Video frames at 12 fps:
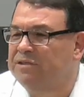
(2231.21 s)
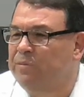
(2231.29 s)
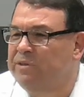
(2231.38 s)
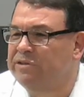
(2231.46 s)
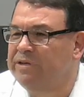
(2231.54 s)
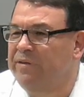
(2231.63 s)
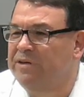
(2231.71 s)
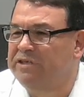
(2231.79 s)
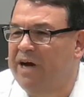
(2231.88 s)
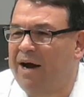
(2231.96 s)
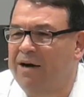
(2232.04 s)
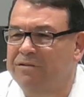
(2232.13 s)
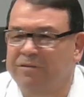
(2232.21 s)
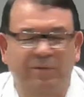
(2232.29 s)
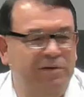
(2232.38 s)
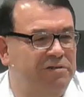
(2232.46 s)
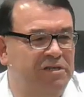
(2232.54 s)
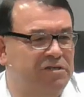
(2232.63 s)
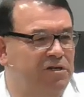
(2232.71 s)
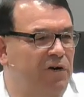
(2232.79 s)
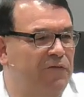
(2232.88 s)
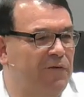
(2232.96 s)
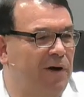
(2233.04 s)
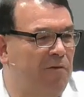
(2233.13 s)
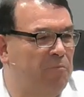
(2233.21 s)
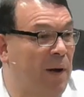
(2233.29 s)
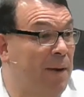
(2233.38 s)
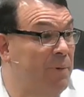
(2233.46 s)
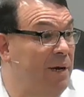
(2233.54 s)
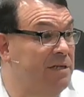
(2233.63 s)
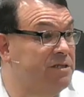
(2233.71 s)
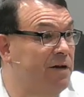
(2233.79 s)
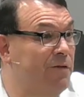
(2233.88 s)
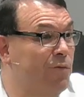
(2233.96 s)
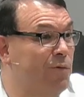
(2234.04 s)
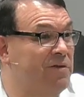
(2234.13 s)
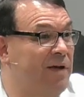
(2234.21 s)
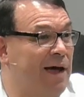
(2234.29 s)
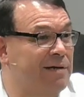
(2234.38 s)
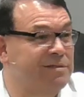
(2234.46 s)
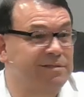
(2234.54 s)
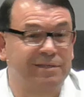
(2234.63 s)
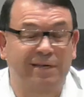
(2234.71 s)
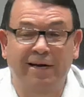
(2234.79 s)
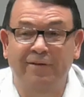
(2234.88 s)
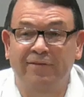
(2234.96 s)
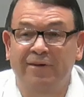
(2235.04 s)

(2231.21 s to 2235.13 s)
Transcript: we was in the showers and we were just goofing off, popping each other with towels and stuff.